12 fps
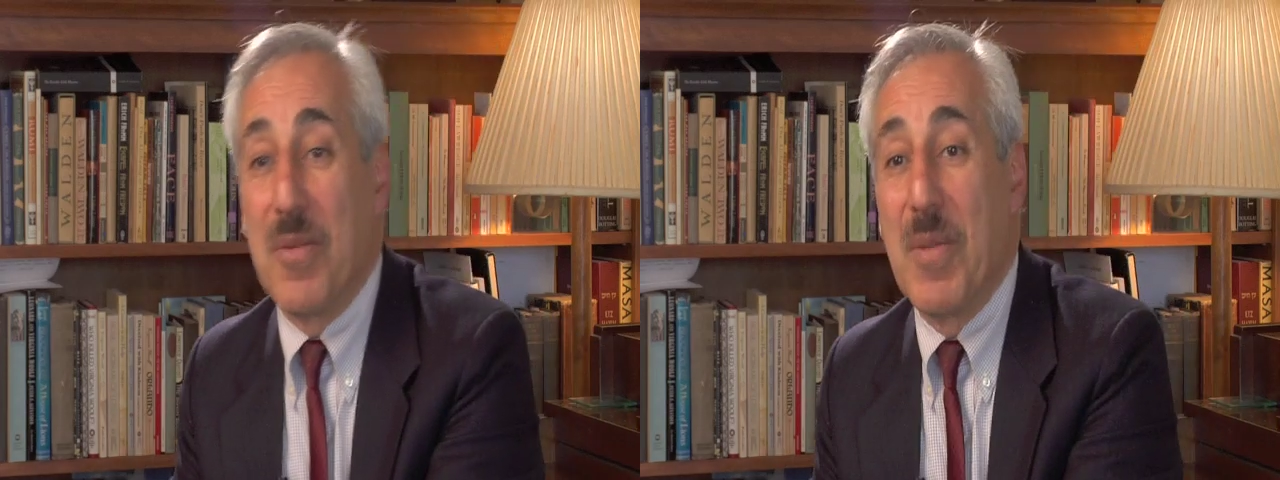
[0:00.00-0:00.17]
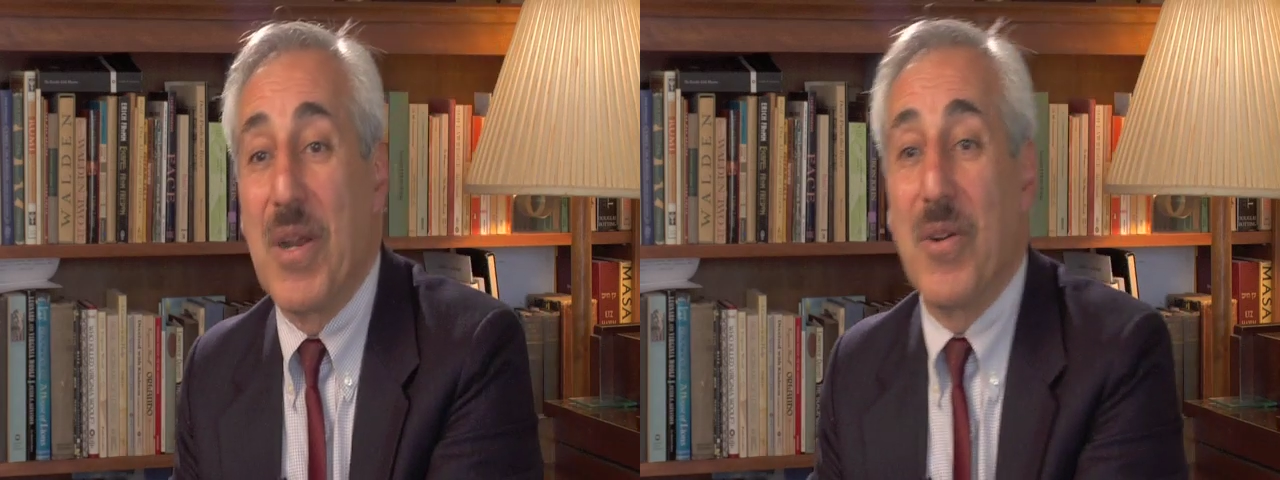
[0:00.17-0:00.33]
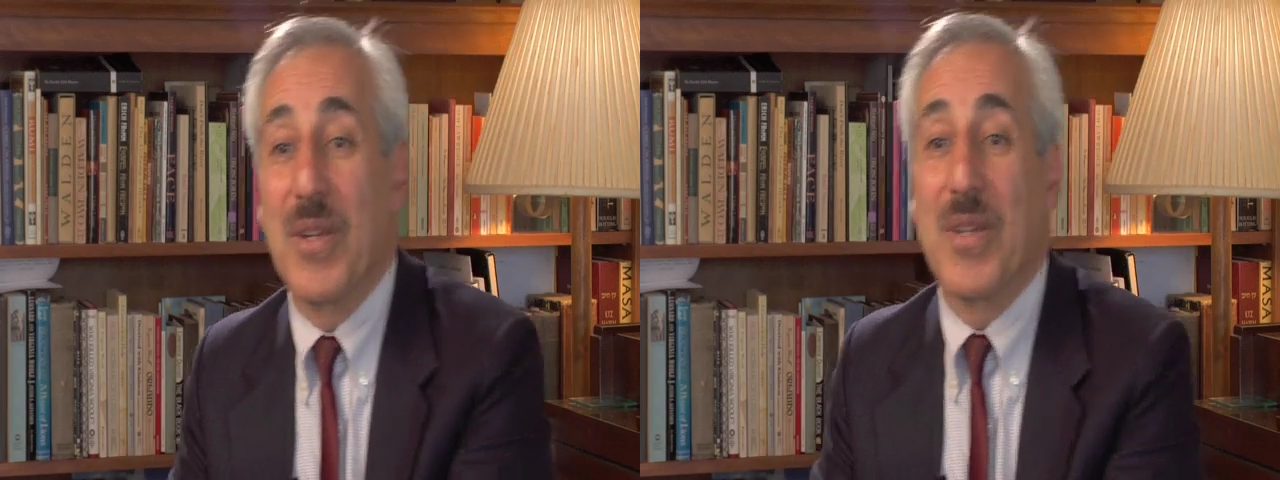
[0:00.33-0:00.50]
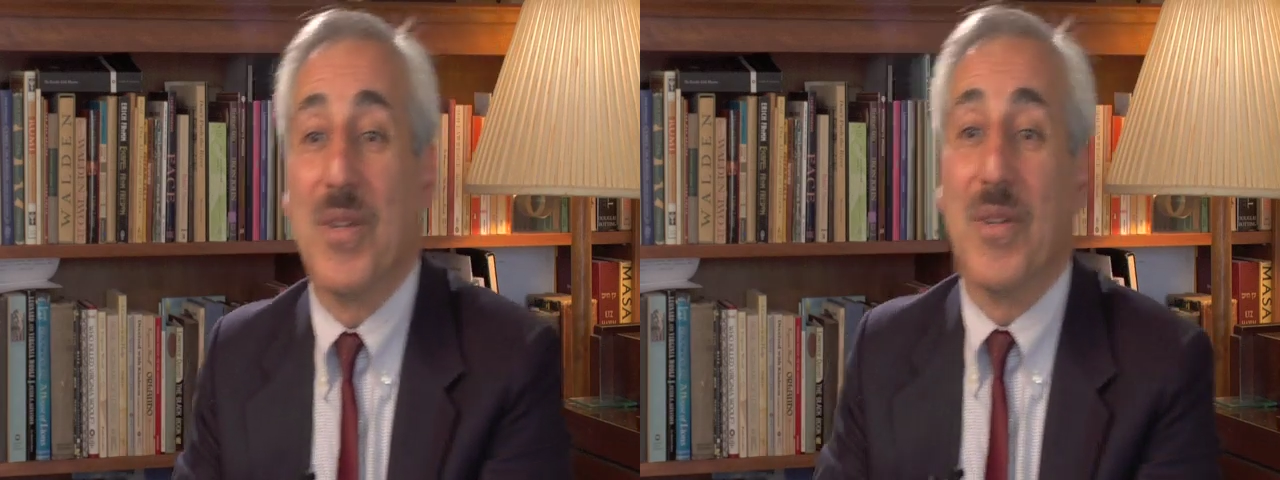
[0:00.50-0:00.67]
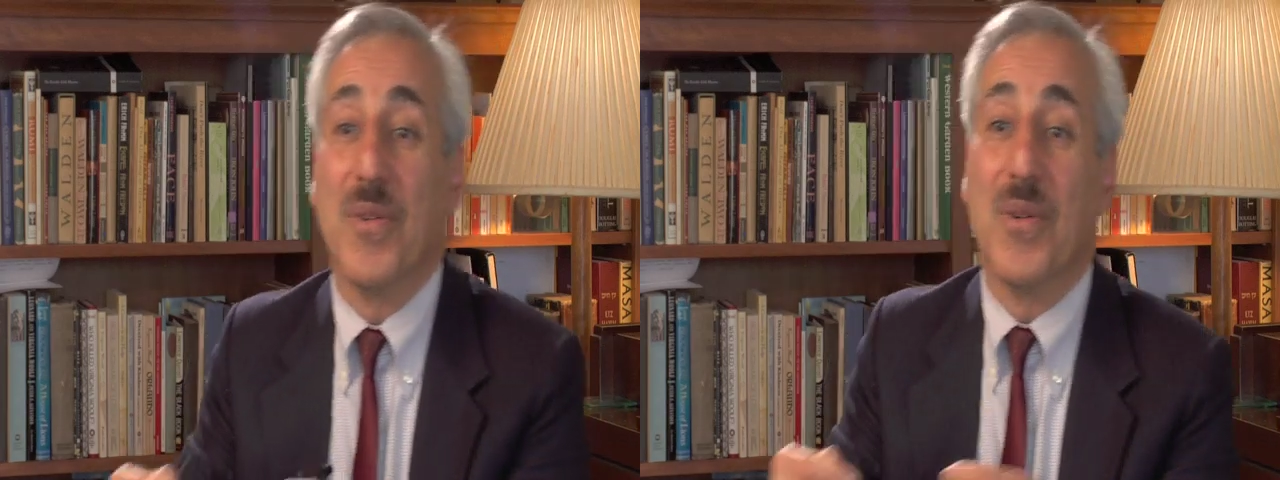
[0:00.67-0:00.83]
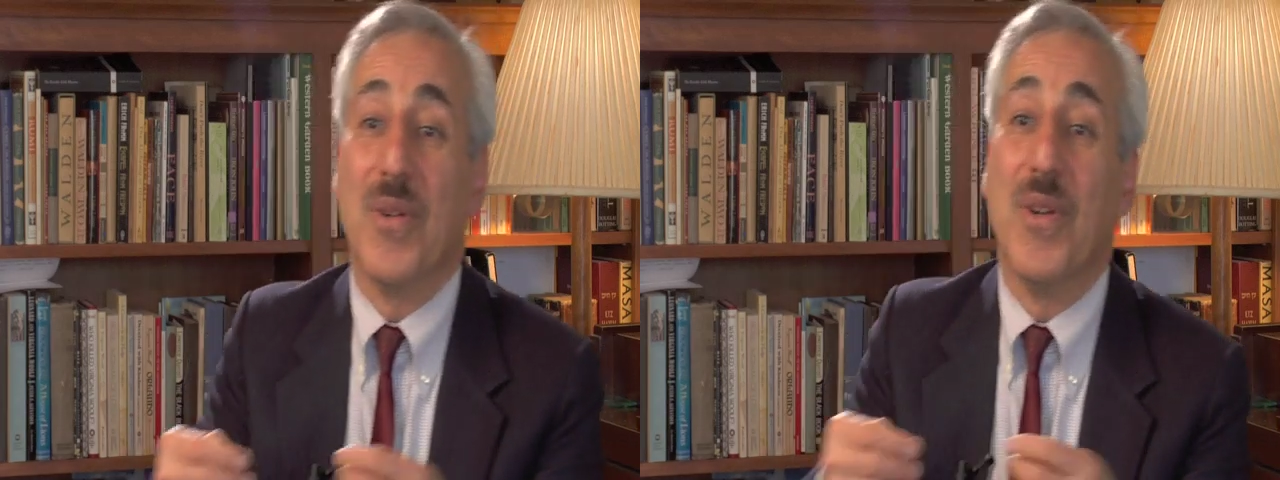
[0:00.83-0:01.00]
American
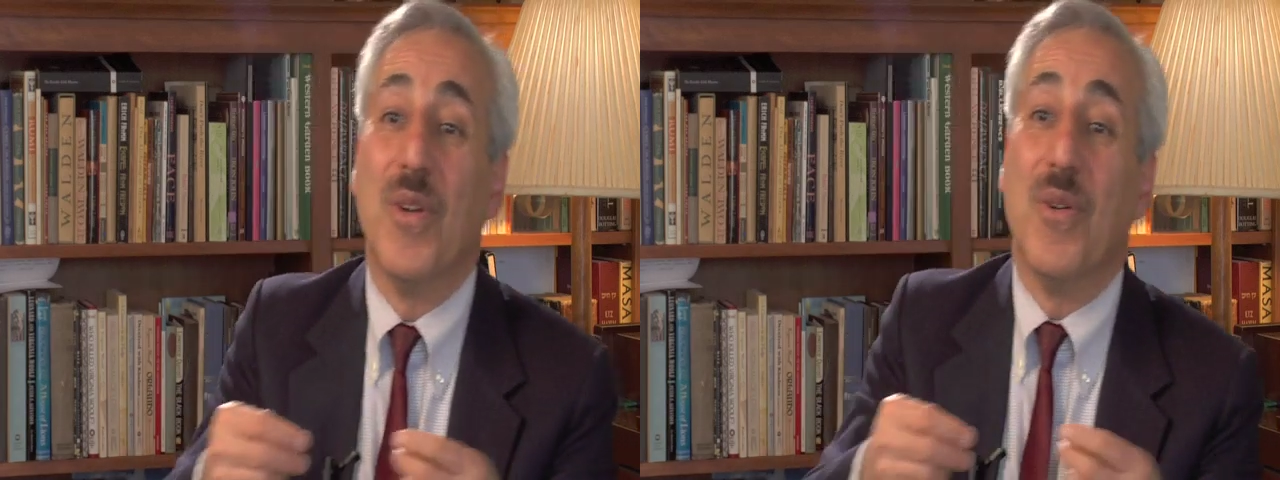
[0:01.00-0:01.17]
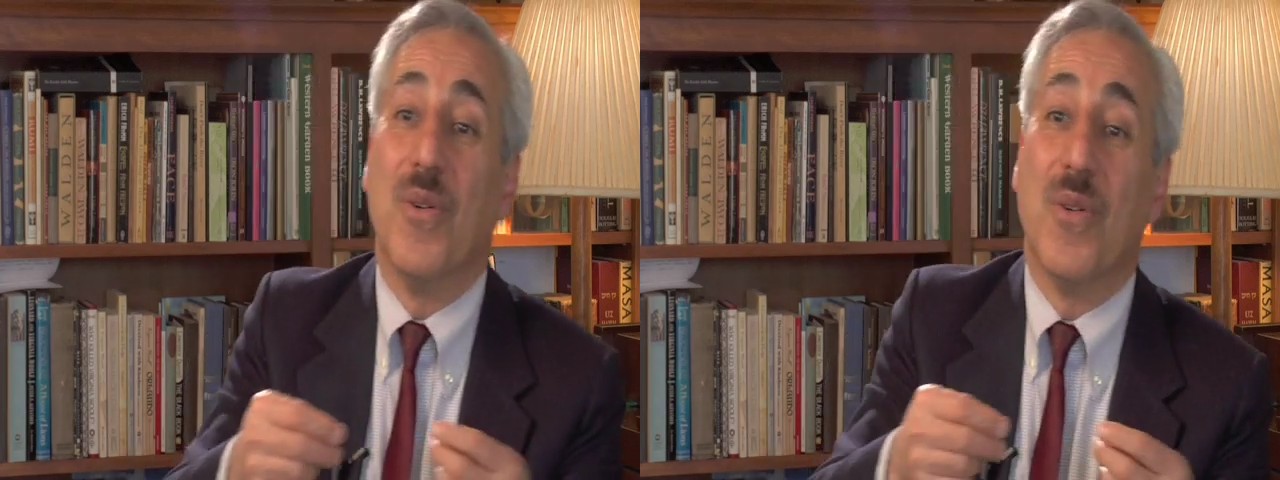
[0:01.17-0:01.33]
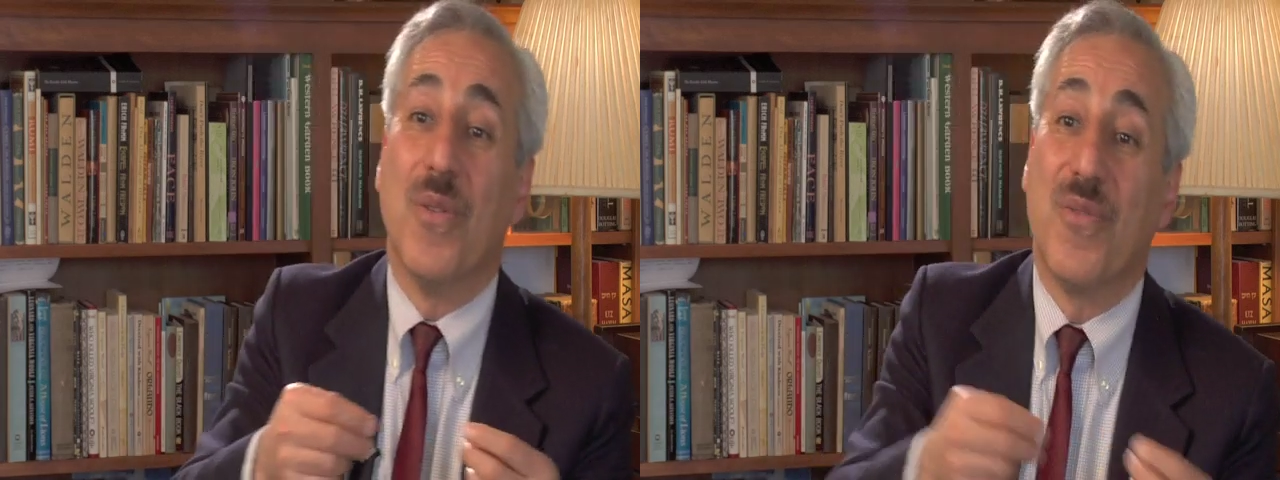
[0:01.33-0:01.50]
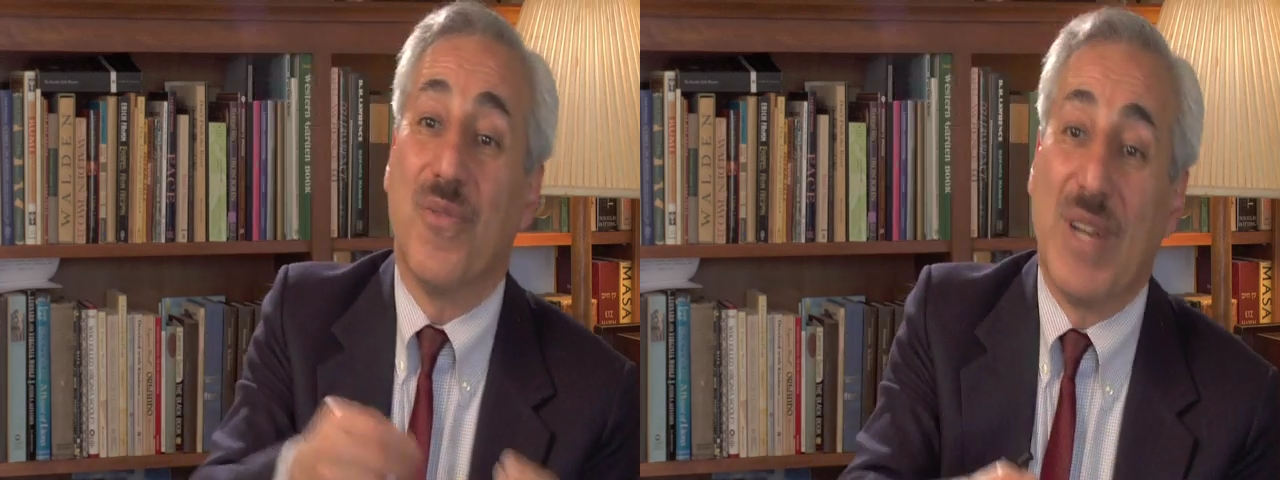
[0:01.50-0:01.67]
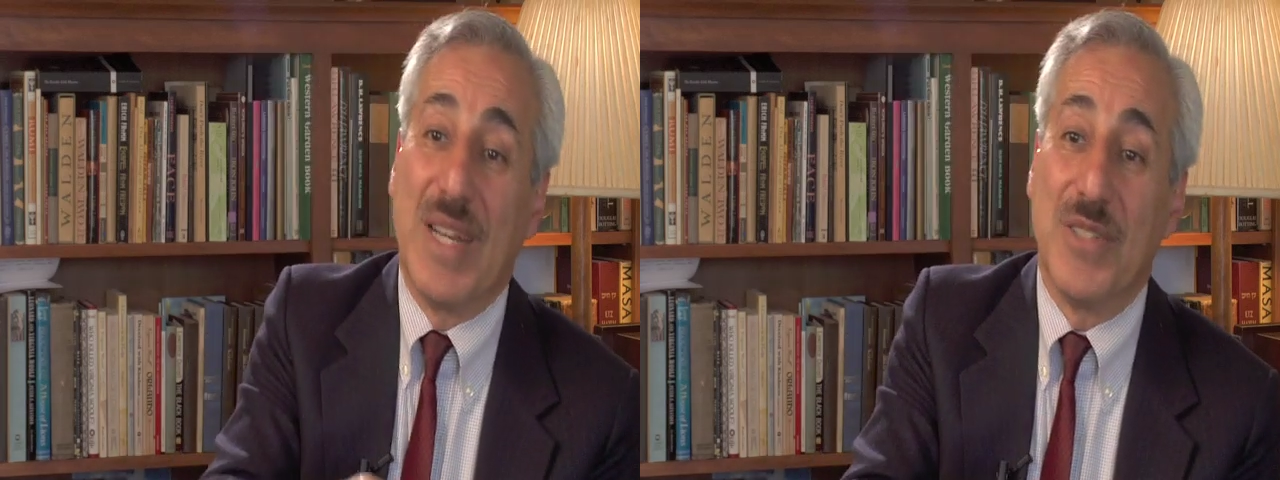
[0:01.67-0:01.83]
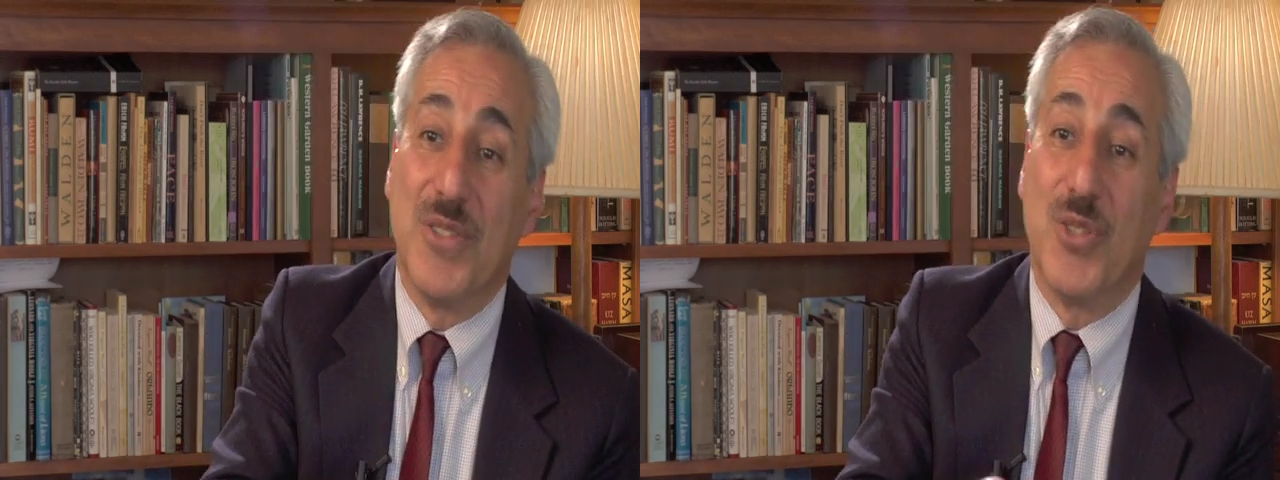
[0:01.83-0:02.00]
or
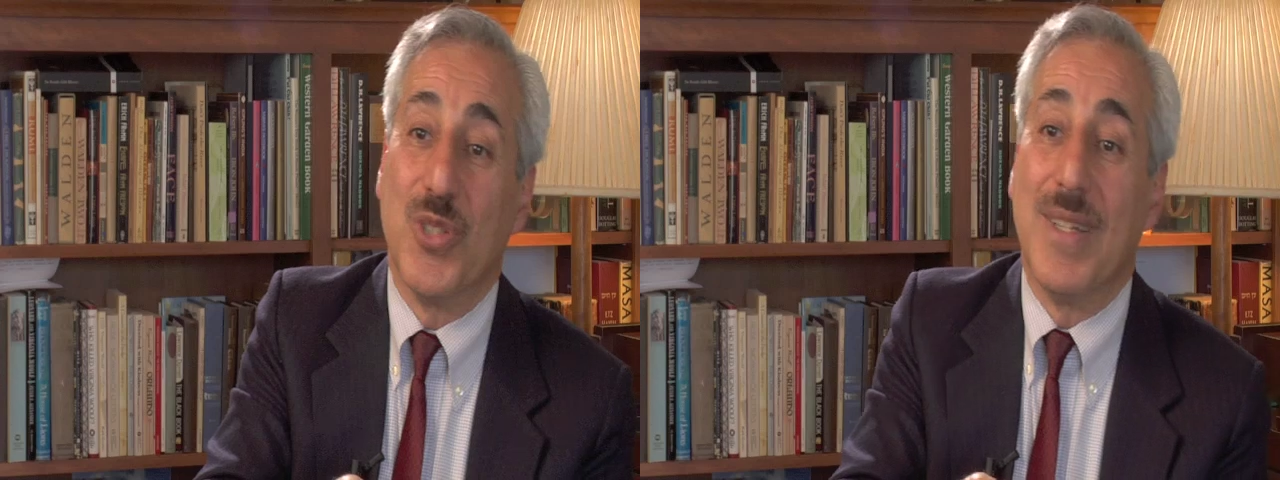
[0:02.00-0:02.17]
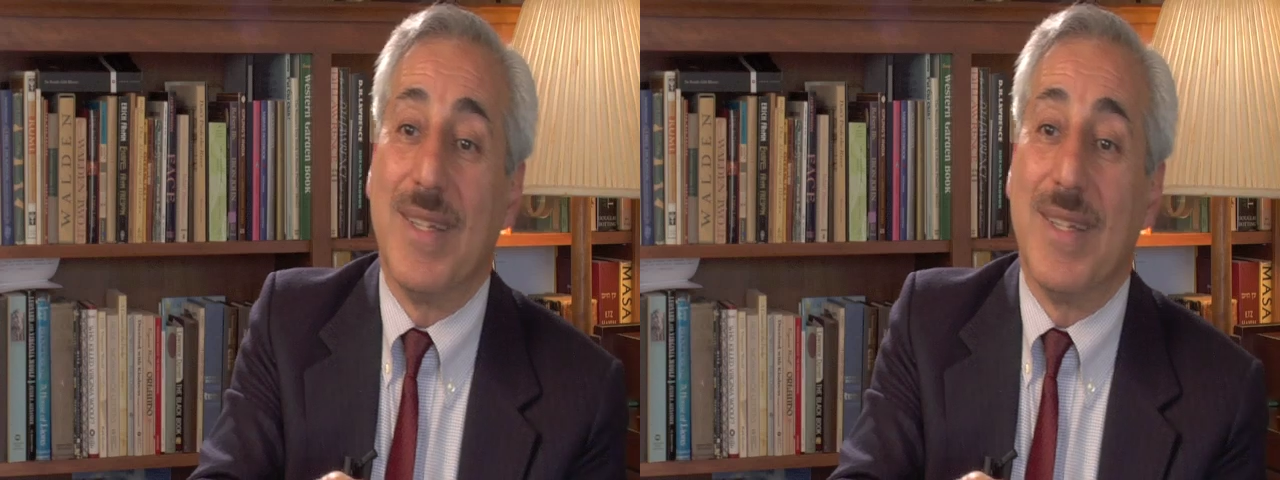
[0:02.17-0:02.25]
French.